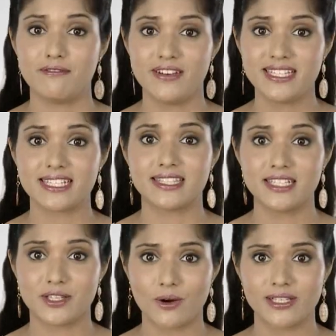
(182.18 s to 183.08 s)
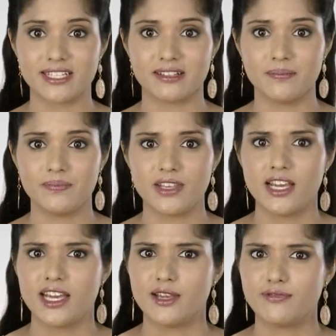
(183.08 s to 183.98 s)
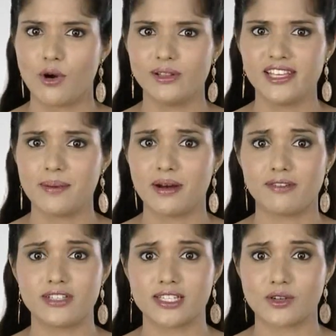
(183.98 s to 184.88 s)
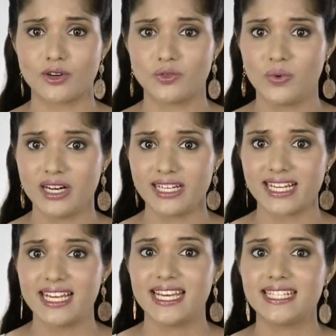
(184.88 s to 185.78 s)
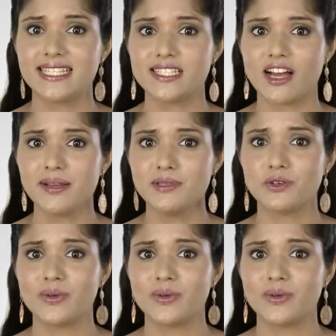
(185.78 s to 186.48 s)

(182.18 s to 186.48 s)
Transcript: Visit the doctor. If all the above does not work, it's time to